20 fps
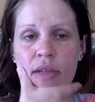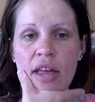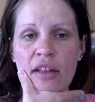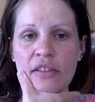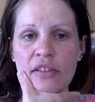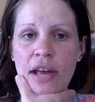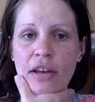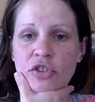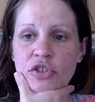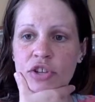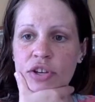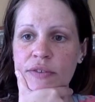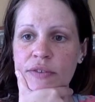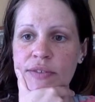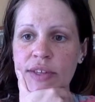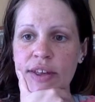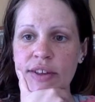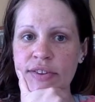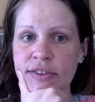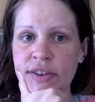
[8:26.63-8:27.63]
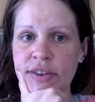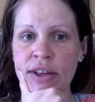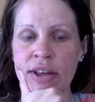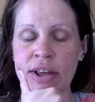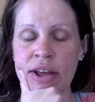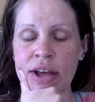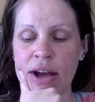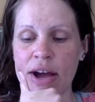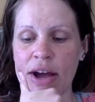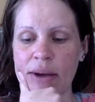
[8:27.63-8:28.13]
section of this,
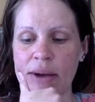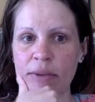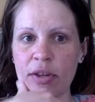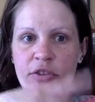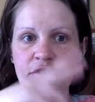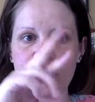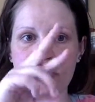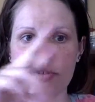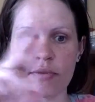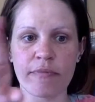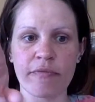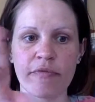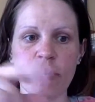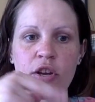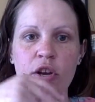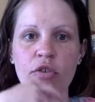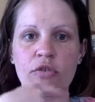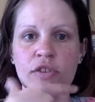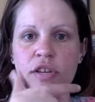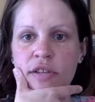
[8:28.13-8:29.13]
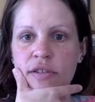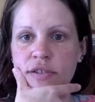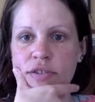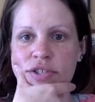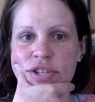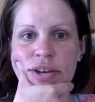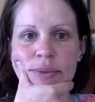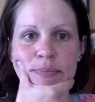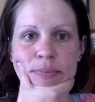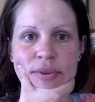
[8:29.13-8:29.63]
and there's some videos on
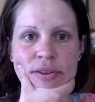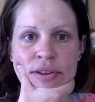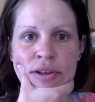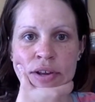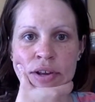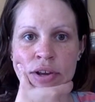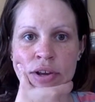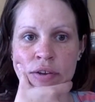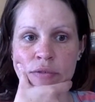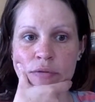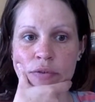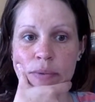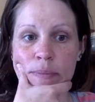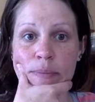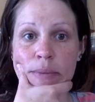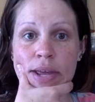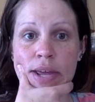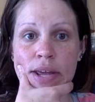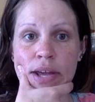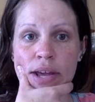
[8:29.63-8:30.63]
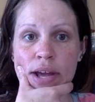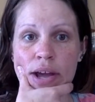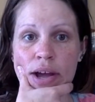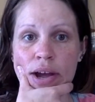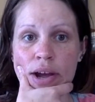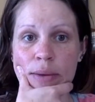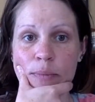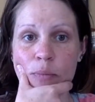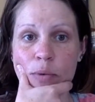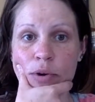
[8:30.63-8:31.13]
tips from me
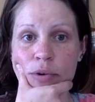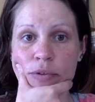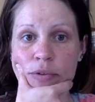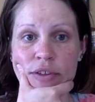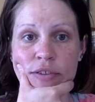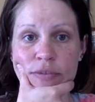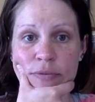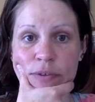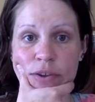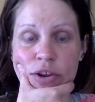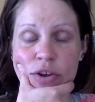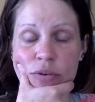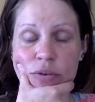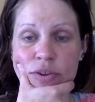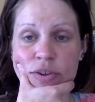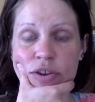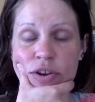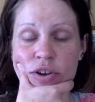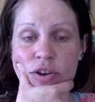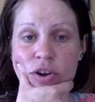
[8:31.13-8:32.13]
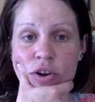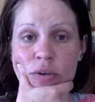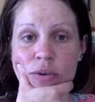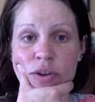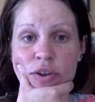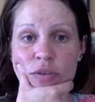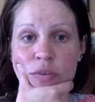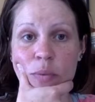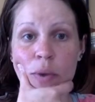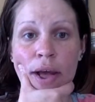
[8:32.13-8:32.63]
where this video is going to go
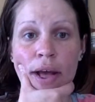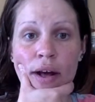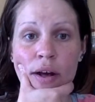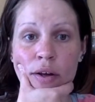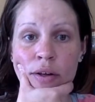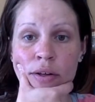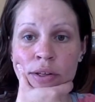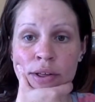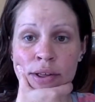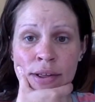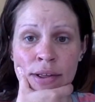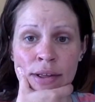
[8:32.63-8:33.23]
as well.